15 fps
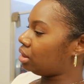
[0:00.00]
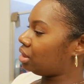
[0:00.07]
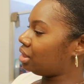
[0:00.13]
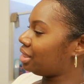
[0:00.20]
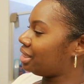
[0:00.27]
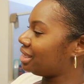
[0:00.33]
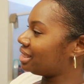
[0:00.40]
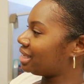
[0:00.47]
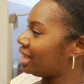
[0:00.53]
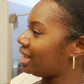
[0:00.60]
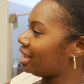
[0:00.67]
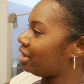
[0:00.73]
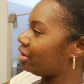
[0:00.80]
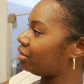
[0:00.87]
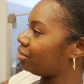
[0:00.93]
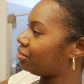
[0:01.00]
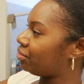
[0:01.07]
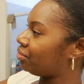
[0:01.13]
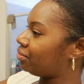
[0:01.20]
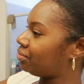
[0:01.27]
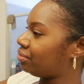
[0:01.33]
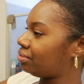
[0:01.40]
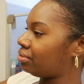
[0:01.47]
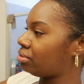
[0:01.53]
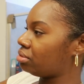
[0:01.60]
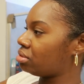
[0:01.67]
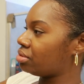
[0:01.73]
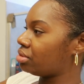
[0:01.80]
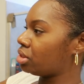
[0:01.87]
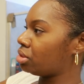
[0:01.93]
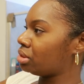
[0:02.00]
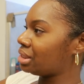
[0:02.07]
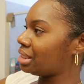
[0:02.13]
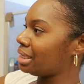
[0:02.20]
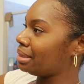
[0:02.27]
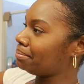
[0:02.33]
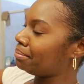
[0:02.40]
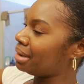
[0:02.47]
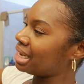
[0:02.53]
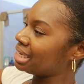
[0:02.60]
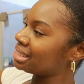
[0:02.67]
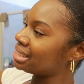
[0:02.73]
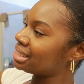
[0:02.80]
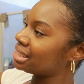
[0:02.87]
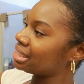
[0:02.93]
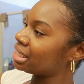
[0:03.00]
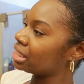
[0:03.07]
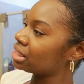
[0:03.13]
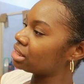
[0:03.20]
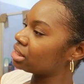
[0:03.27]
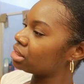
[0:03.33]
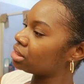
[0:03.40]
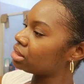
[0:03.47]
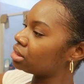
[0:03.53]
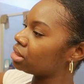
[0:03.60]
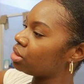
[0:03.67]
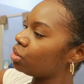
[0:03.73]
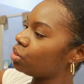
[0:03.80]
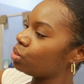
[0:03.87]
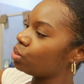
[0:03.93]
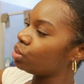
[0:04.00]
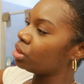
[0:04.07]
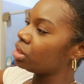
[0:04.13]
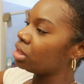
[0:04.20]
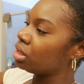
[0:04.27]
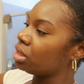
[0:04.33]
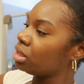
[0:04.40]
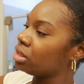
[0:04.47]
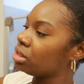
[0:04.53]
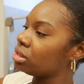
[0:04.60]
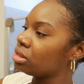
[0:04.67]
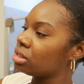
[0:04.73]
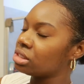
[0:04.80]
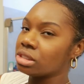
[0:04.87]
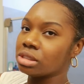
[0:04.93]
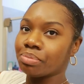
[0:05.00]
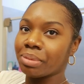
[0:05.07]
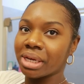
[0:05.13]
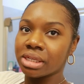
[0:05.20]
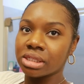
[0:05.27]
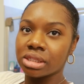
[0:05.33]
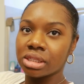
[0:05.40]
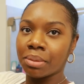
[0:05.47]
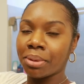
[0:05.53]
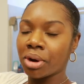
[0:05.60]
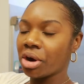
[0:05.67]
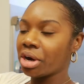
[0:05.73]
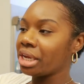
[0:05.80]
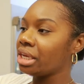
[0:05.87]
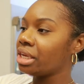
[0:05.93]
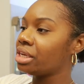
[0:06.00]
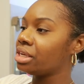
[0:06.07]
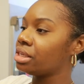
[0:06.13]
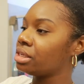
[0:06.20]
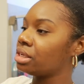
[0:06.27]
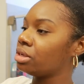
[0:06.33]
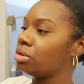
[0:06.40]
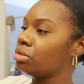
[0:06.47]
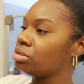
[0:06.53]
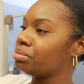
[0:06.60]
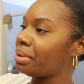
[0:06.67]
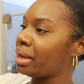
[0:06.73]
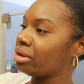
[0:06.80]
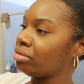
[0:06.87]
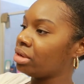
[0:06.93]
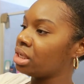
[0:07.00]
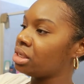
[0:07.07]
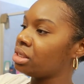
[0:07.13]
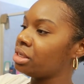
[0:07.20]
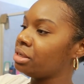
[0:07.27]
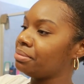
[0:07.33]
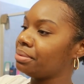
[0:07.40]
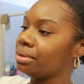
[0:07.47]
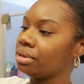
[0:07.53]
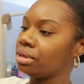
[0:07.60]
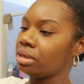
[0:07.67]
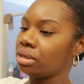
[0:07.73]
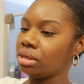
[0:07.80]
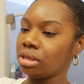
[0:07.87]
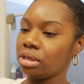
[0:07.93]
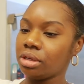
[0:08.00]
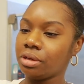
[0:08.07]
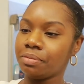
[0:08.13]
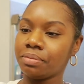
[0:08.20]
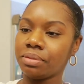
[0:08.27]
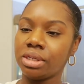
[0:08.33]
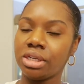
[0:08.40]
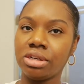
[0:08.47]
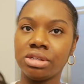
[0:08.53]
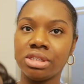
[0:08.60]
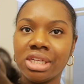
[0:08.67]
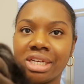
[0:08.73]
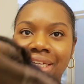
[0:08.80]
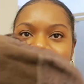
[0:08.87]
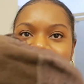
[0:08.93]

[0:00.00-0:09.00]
it is a thirteen by six. So the space, the parting, it goes back really deep. Here's the